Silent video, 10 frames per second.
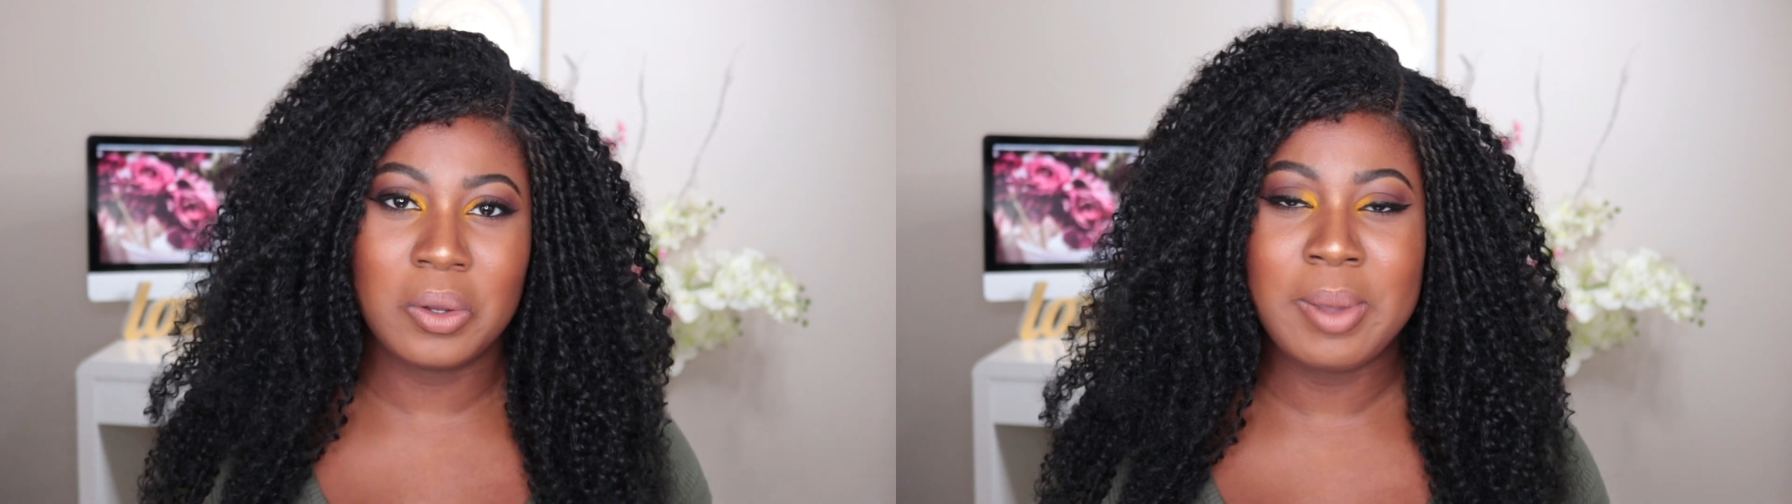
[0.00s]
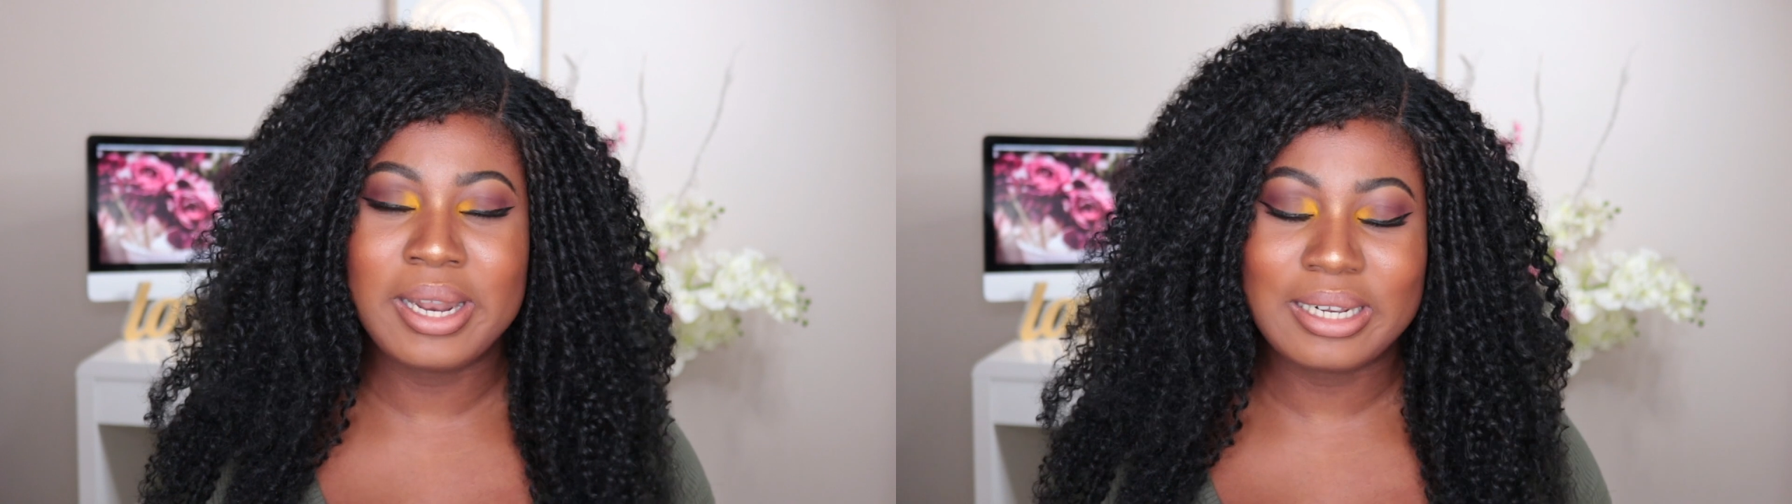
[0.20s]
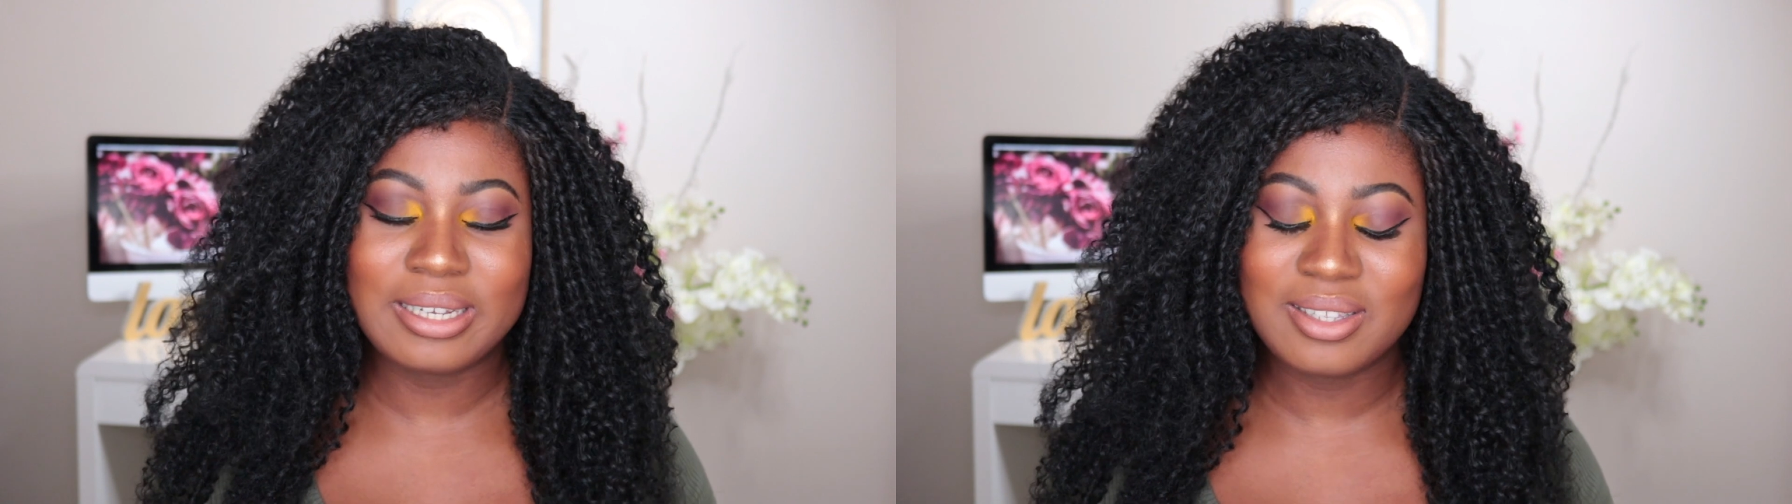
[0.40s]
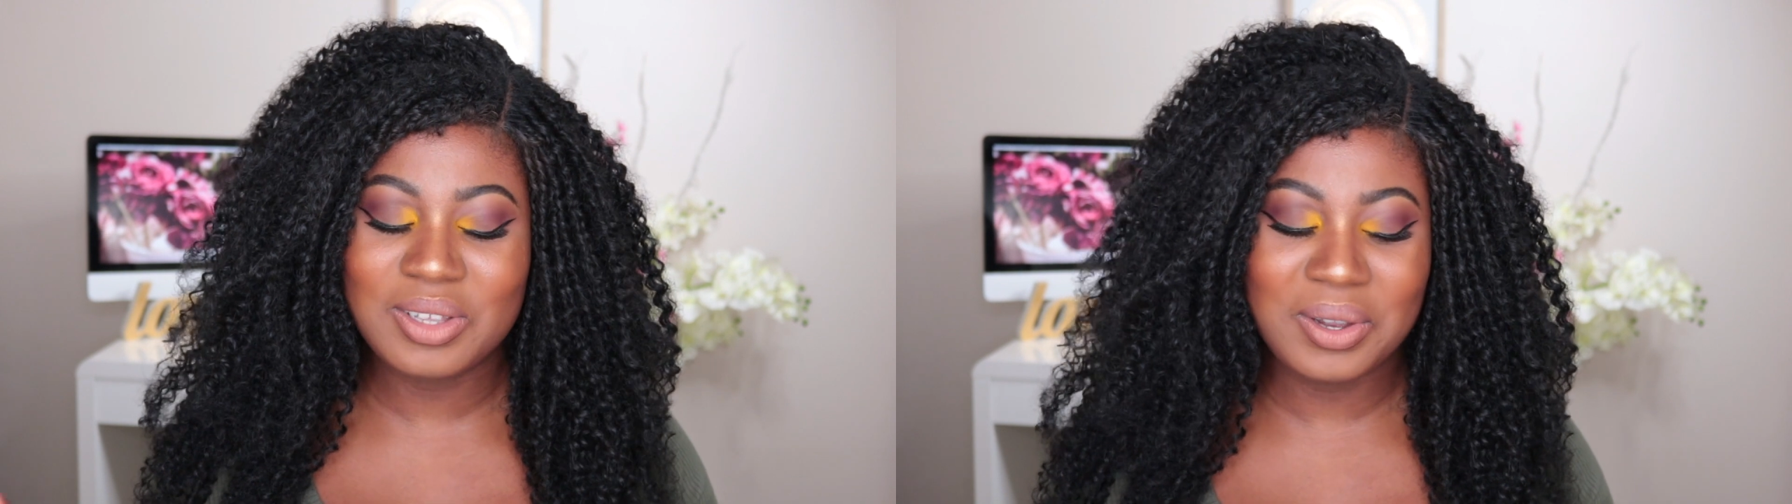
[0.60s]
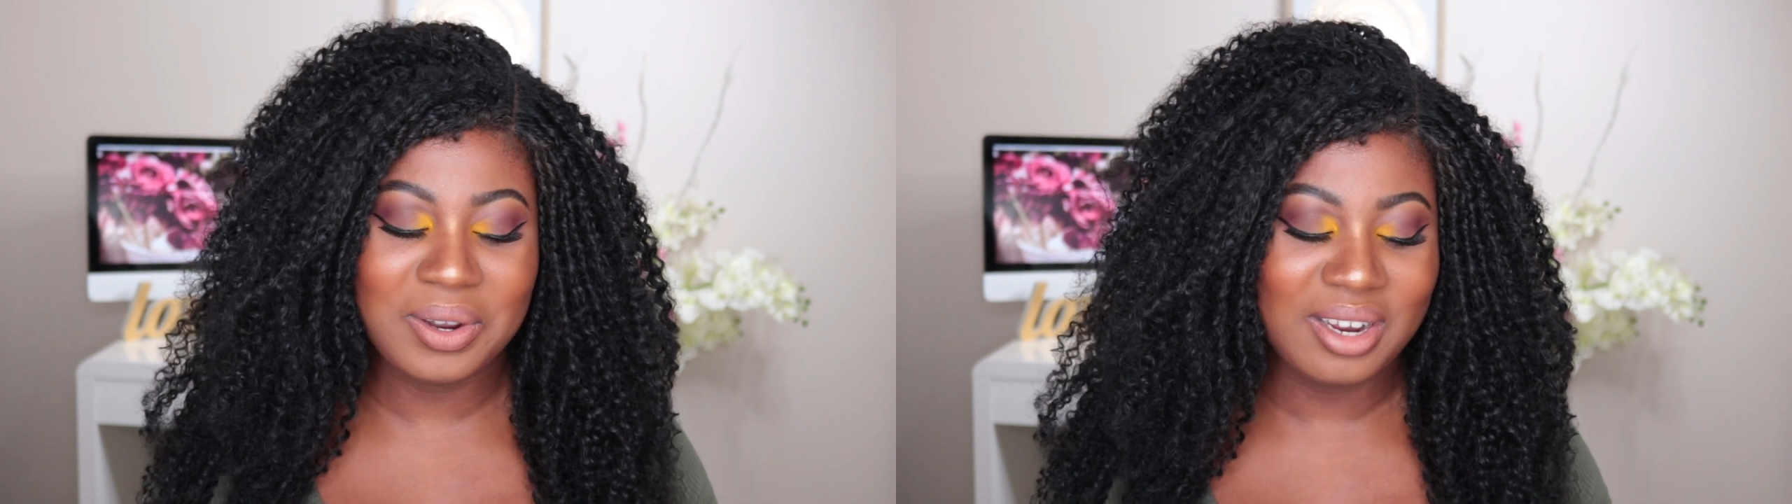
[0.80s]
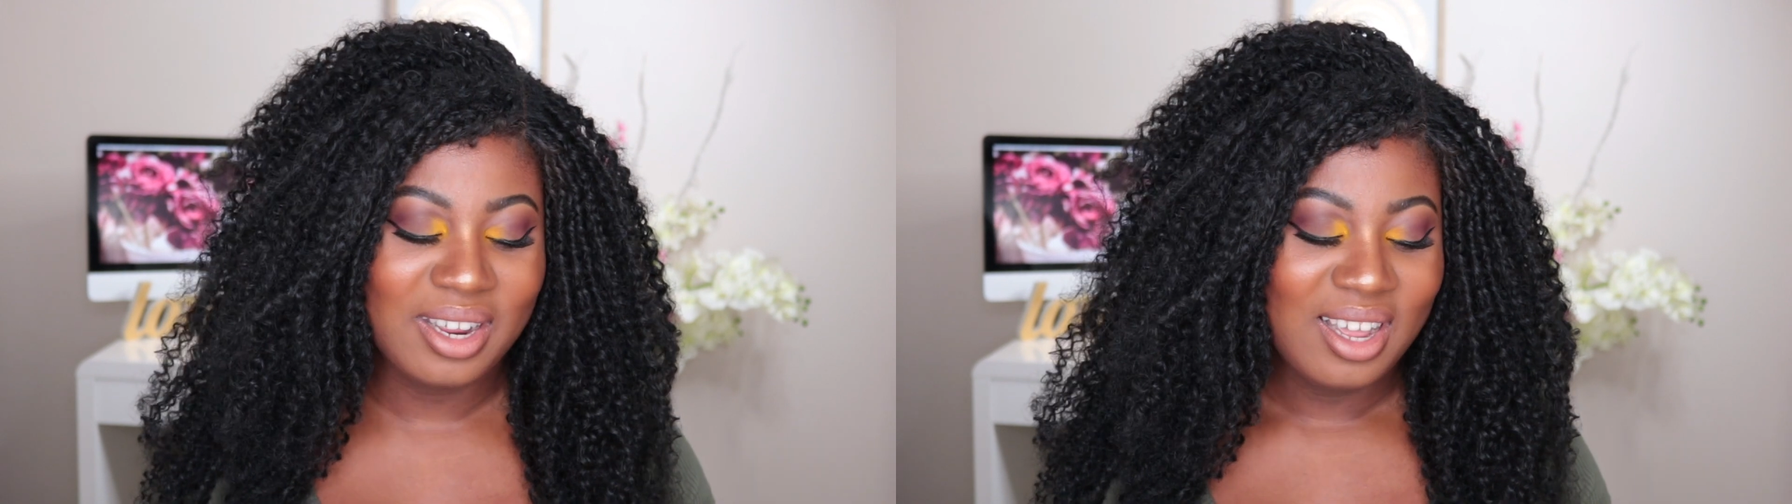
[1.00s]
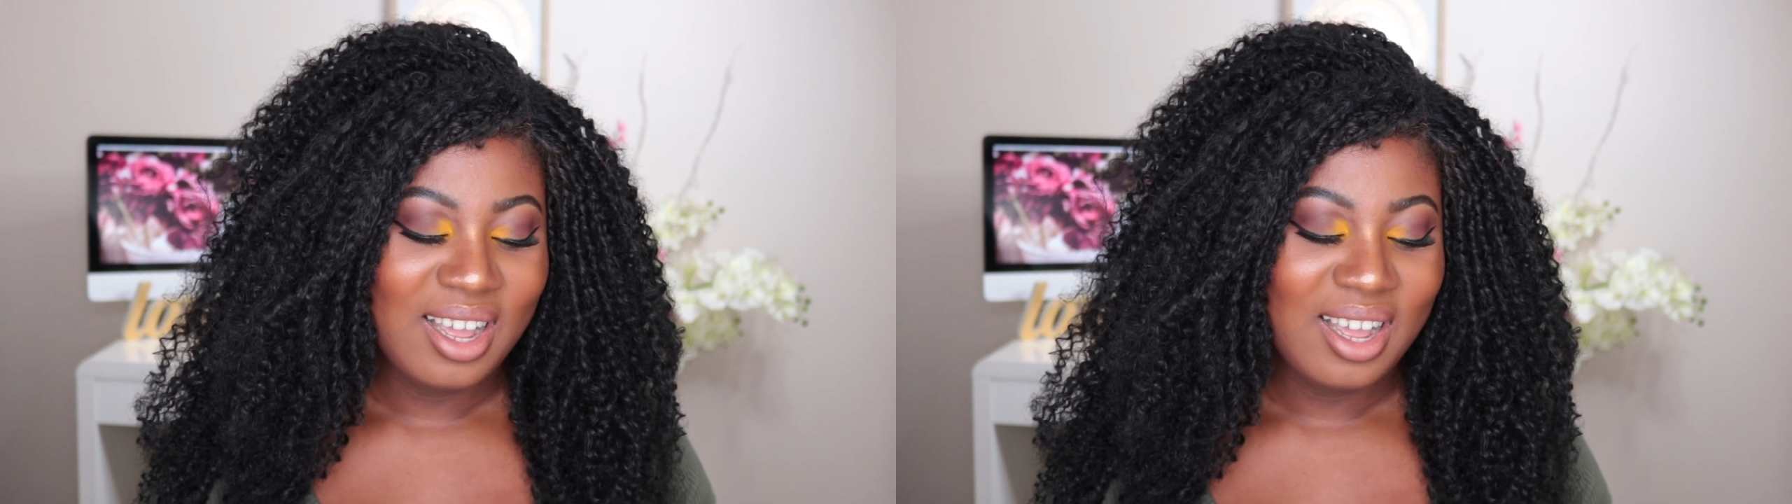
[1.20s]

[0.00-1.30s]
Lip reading: automatically. So